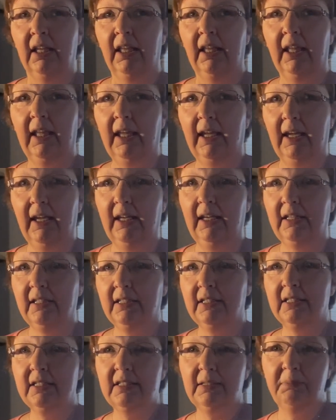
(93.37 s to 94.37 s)

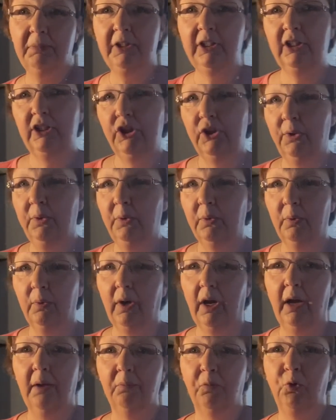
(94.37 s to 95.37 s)
and something new
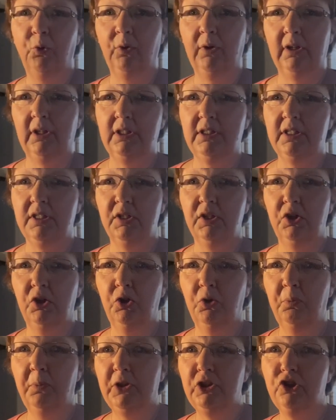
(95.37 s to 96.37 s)
I'm going to
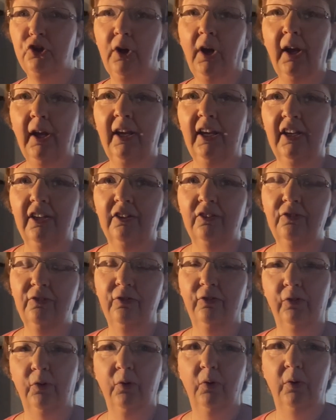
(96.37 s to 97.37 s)
be trying
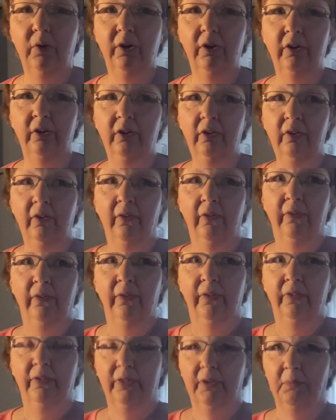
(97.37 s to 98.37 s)
for
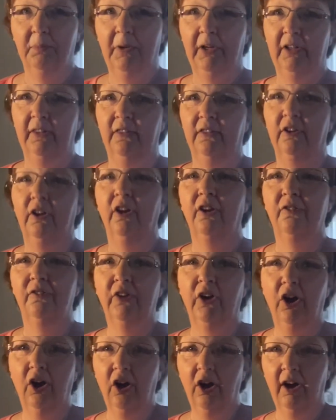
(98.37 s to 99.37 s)
the month of
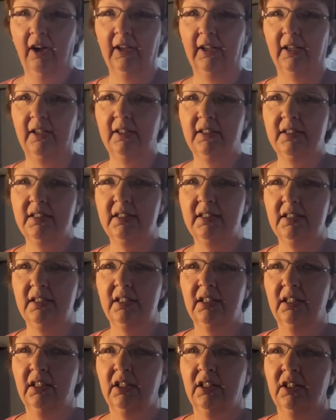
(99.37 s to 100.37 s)
August.
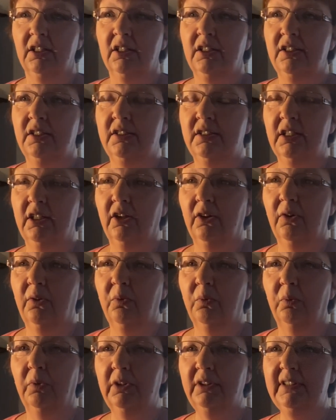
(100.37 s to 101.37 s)
So
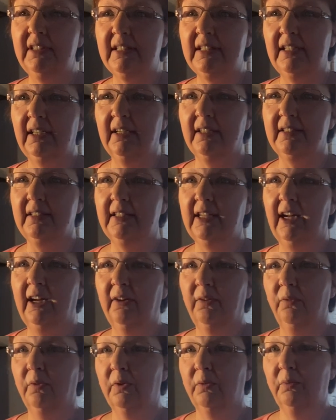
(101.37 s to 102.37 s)
we'll discuss
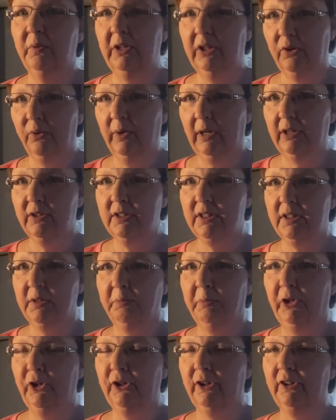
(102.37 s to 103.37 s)
that when we go out to the
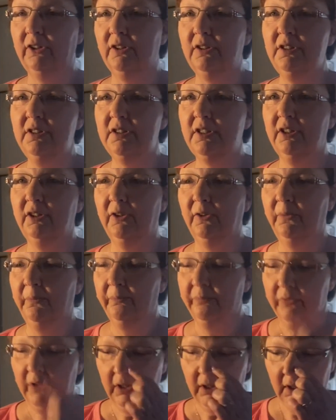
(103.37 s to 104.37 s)
barn. So
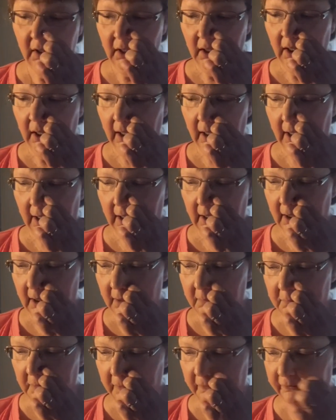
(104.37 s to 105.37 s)

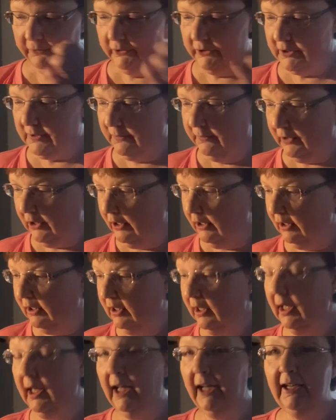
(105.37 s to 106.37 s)
first of all,
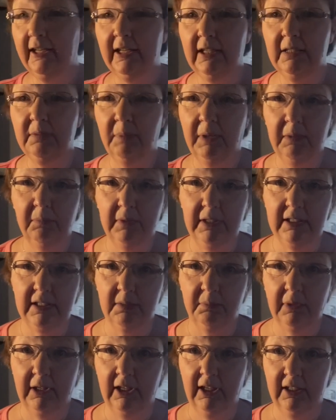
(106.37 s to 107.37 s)
I need to make me
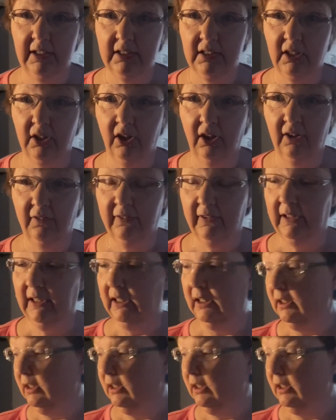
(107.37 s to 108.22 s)
some iced coffee.